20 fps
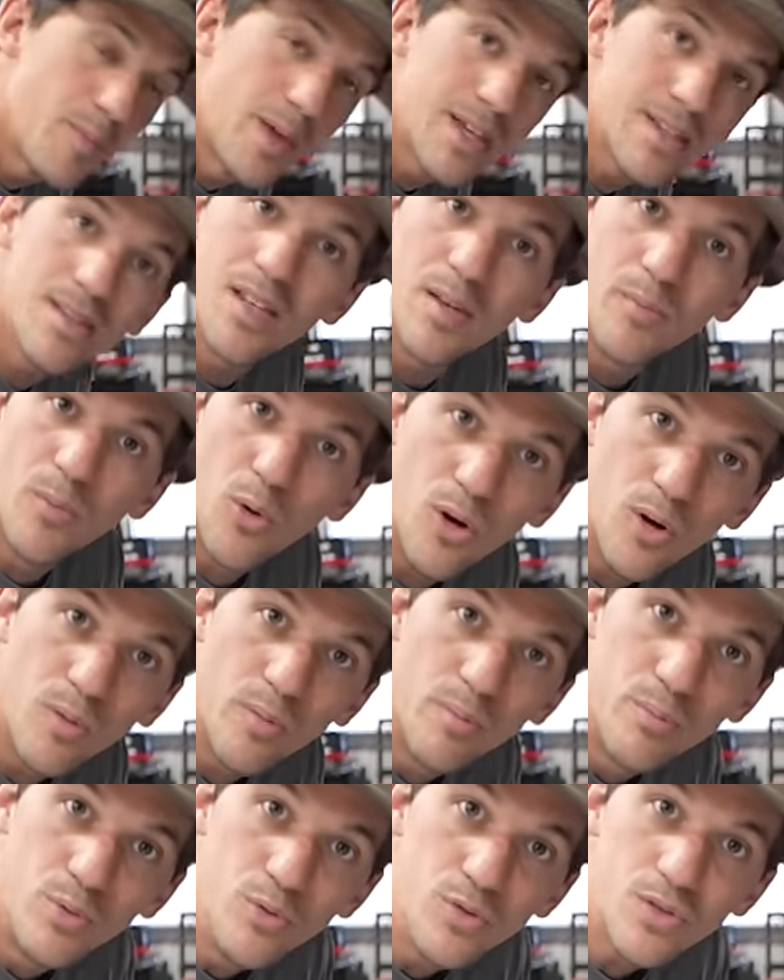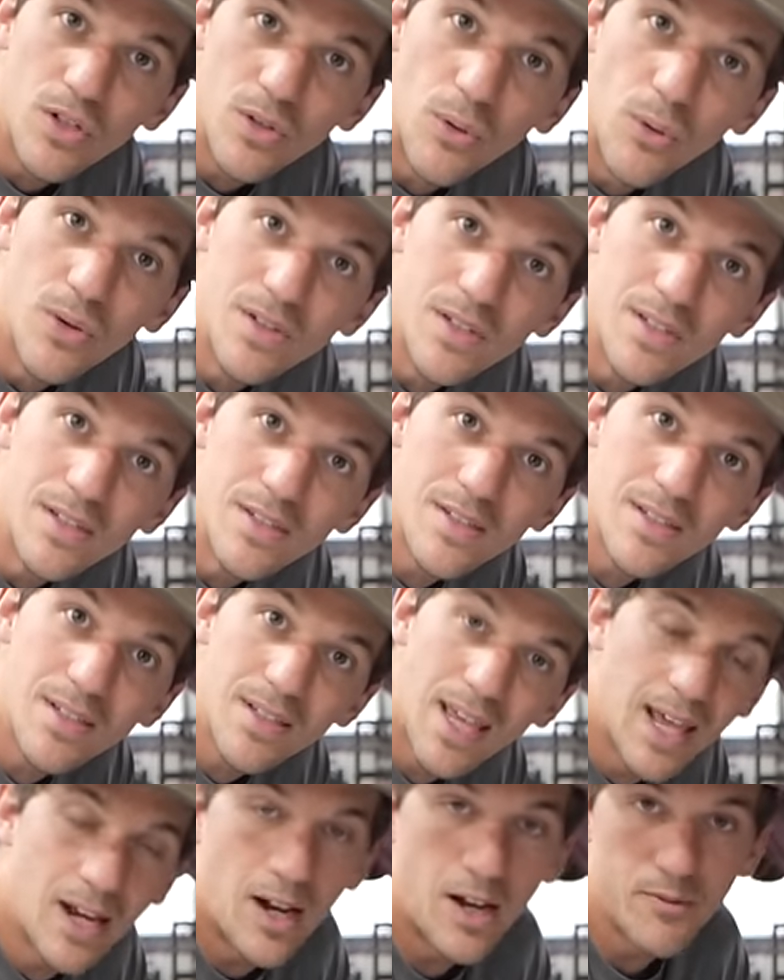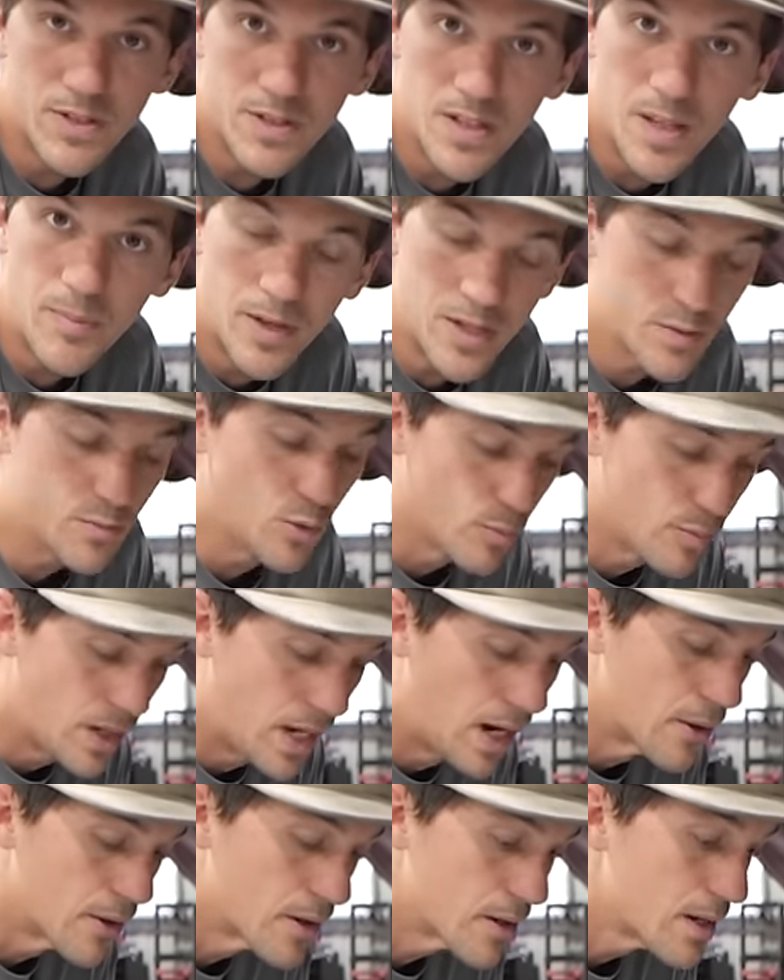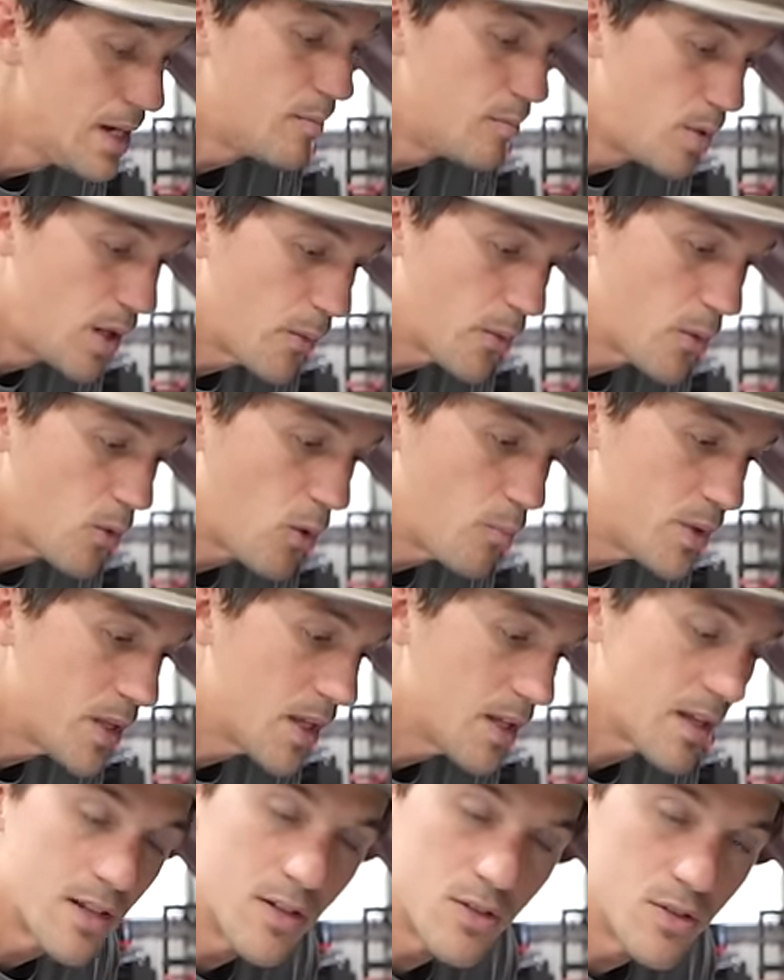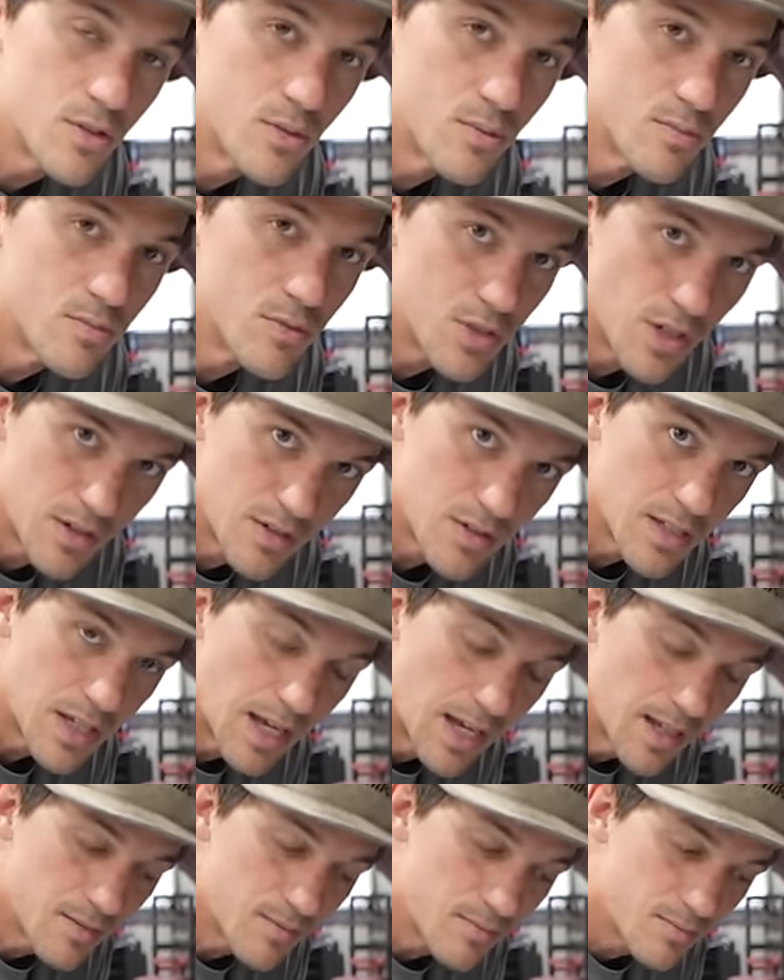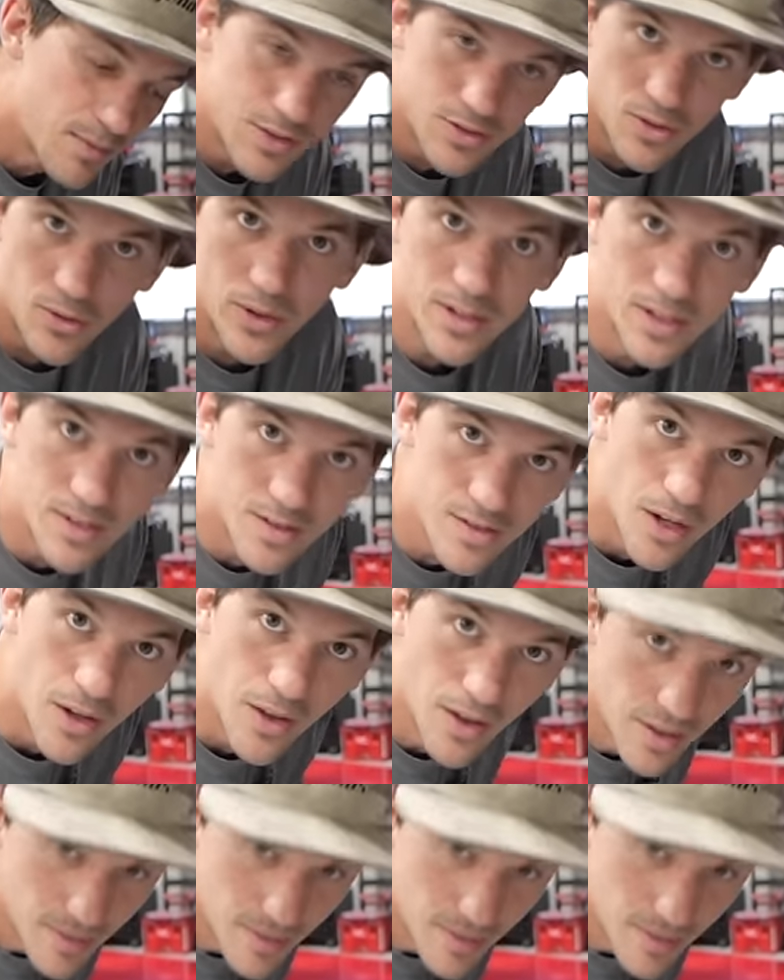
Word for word: makes any more boosty noises. And obviously it makes more power, but we won't be getting a tune just yet. Let's go ahead and install